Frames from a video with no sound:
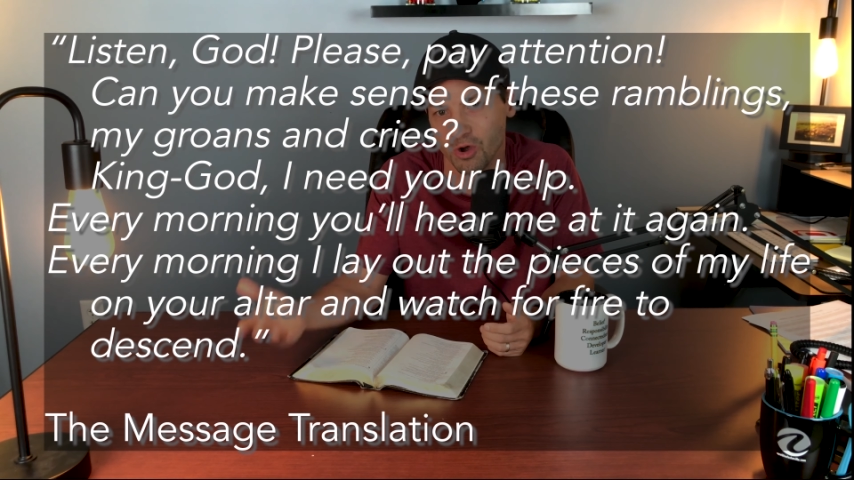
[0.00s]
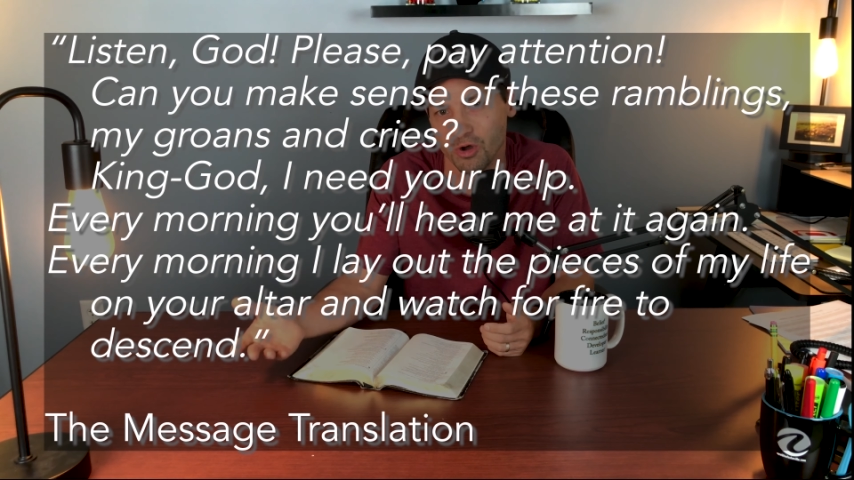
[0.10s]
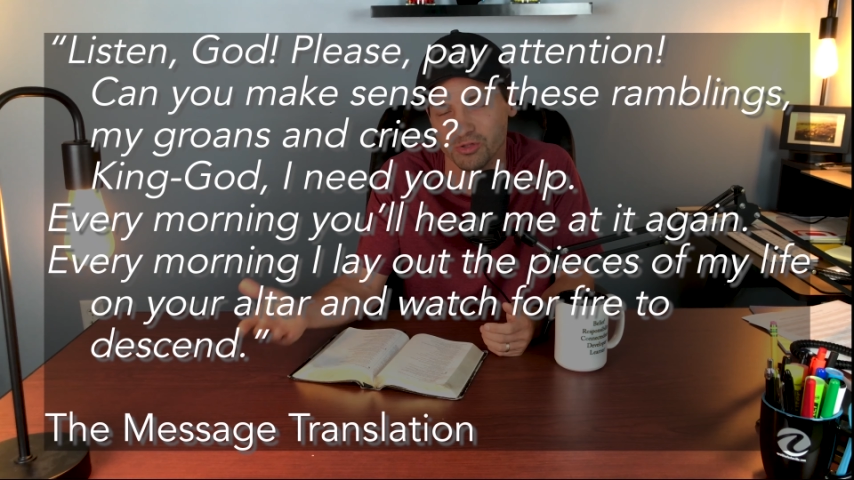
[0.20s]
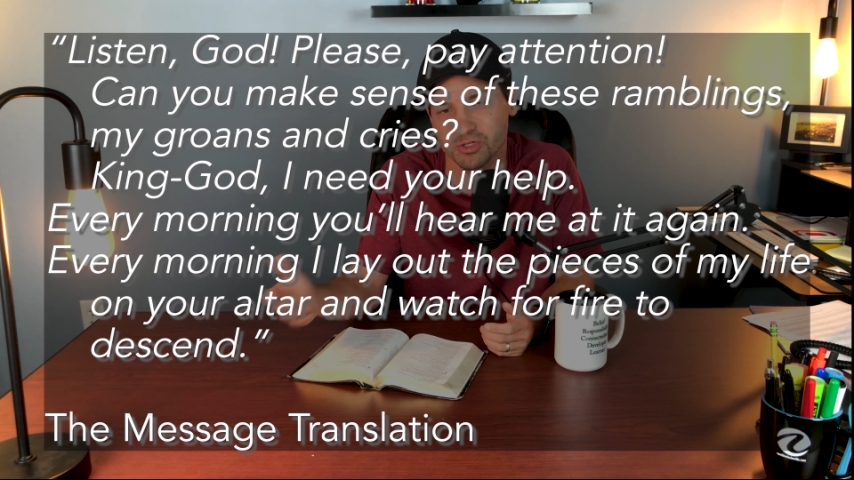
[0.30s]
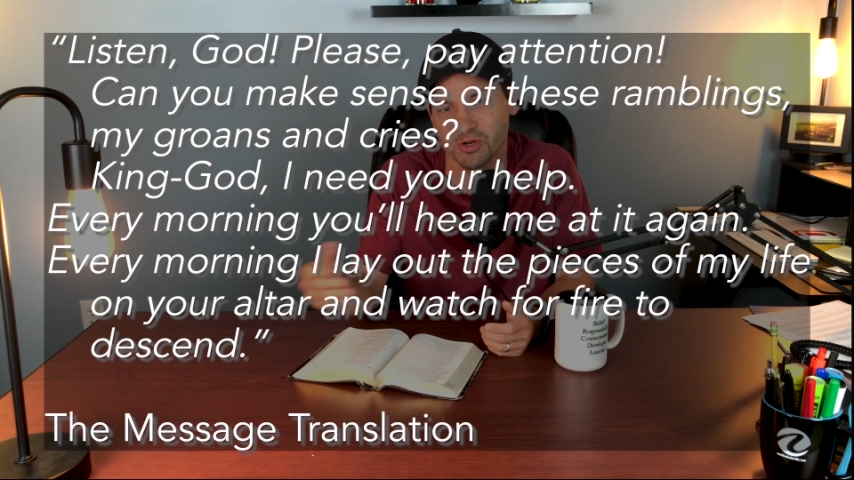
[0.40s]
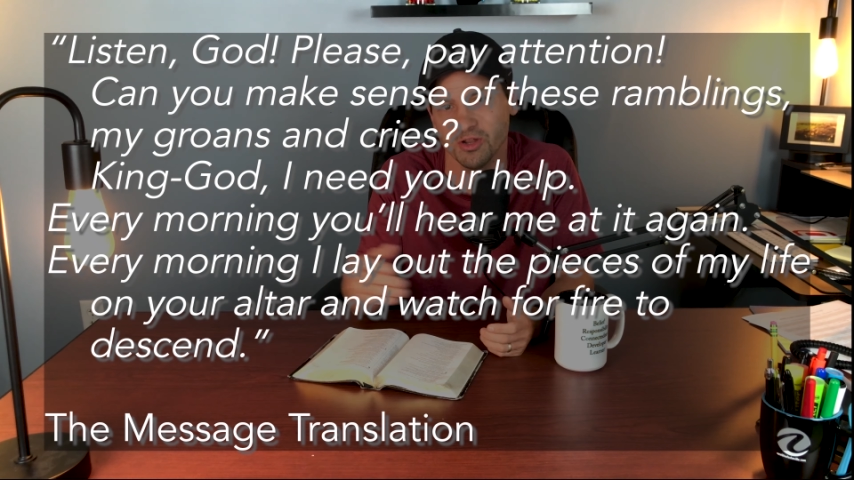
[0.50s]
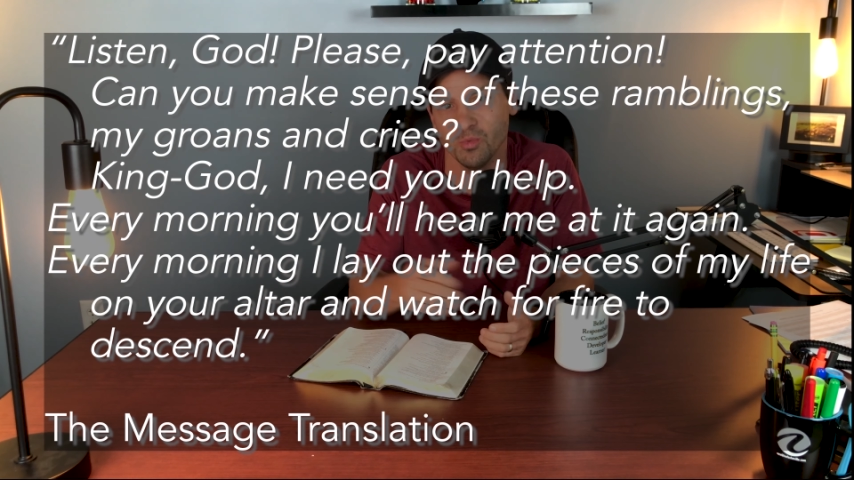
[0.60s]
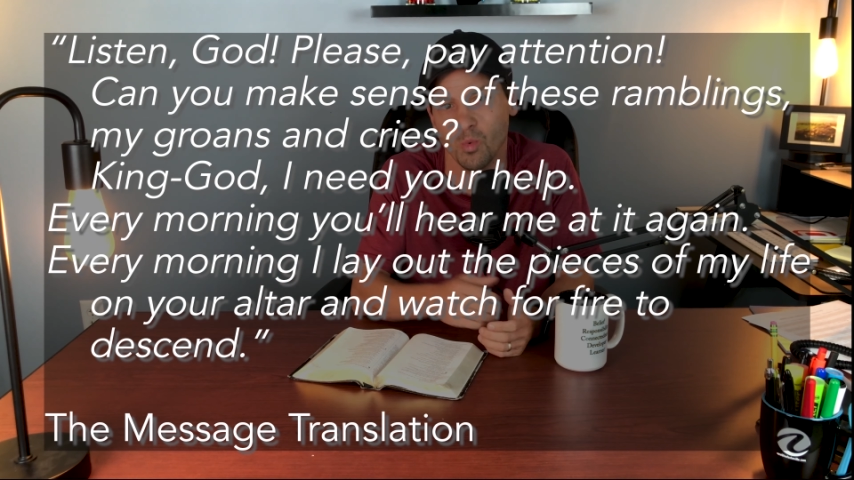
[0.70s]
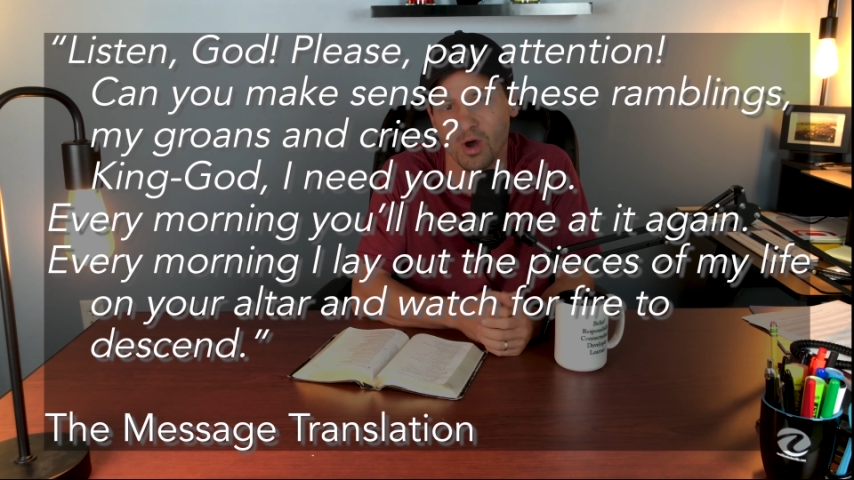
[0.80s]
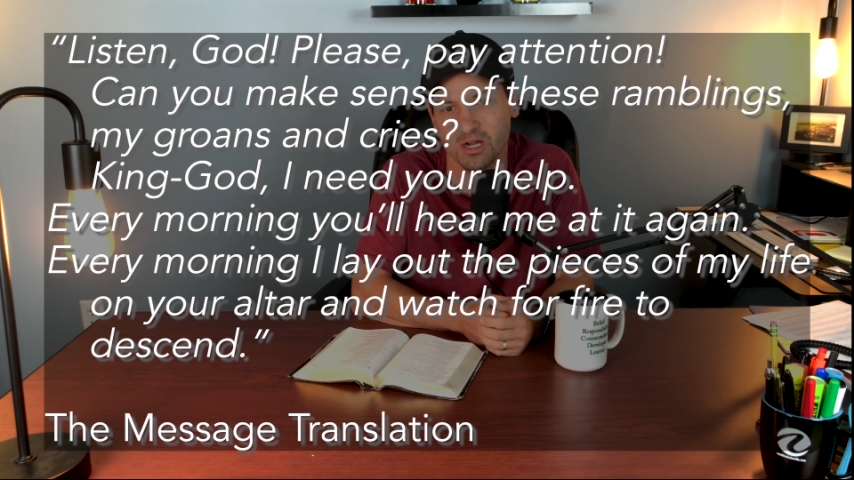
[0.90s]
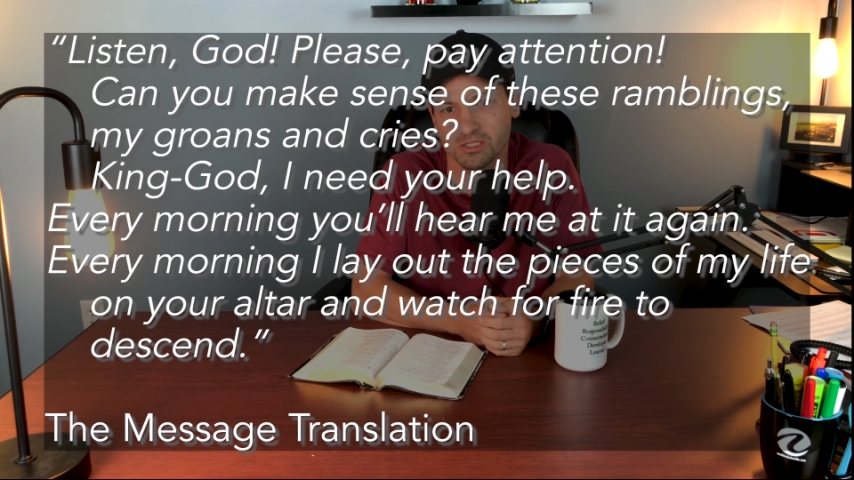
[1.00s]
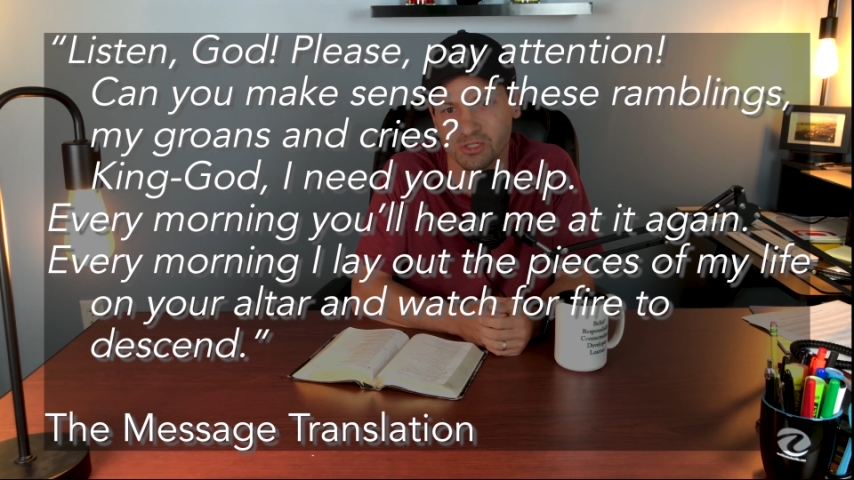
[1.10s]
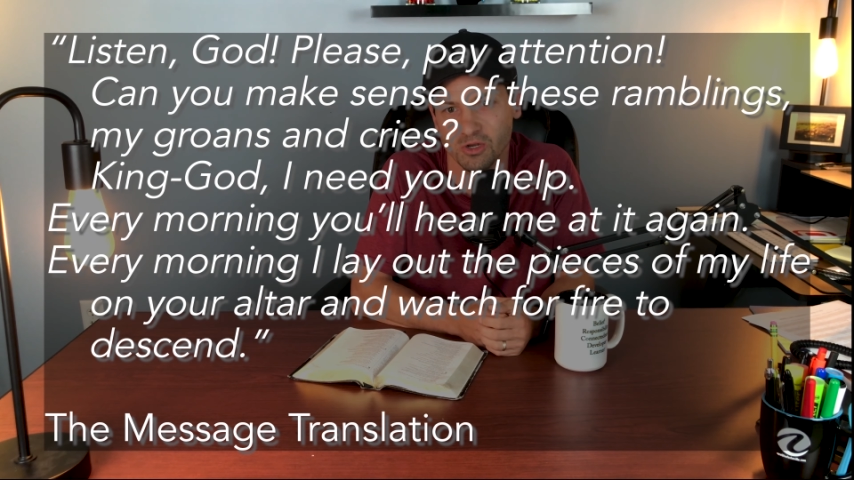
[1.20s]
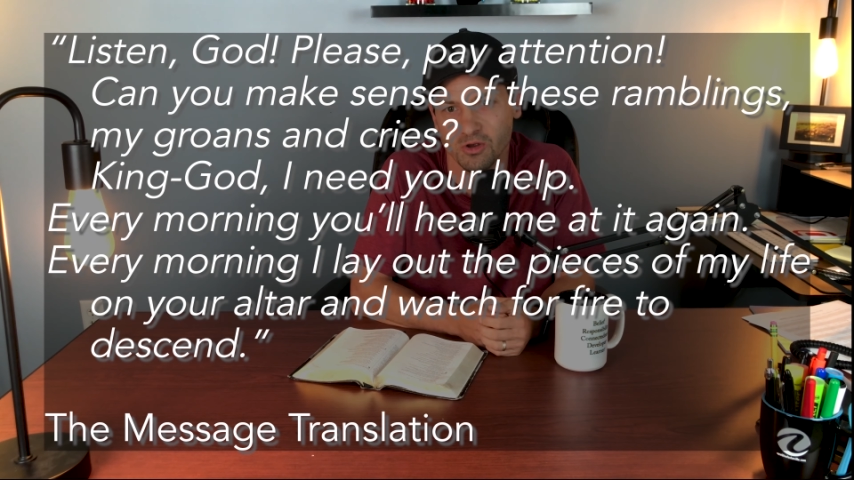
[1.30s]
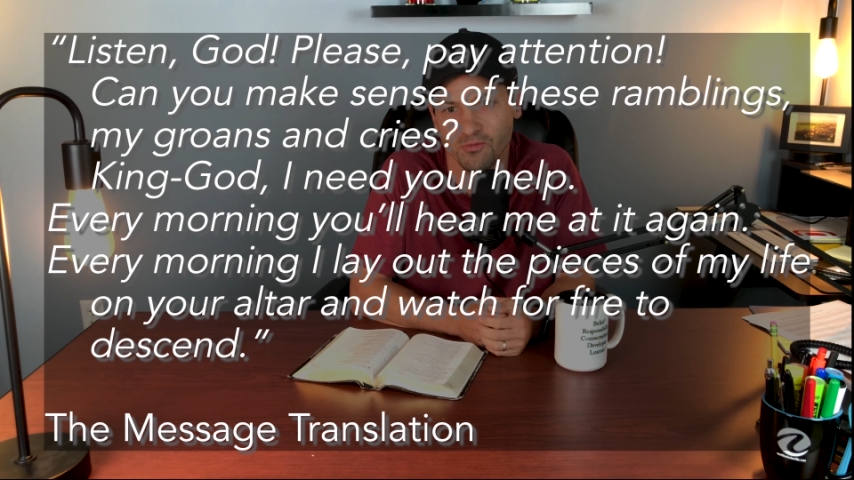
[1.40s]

altar and watch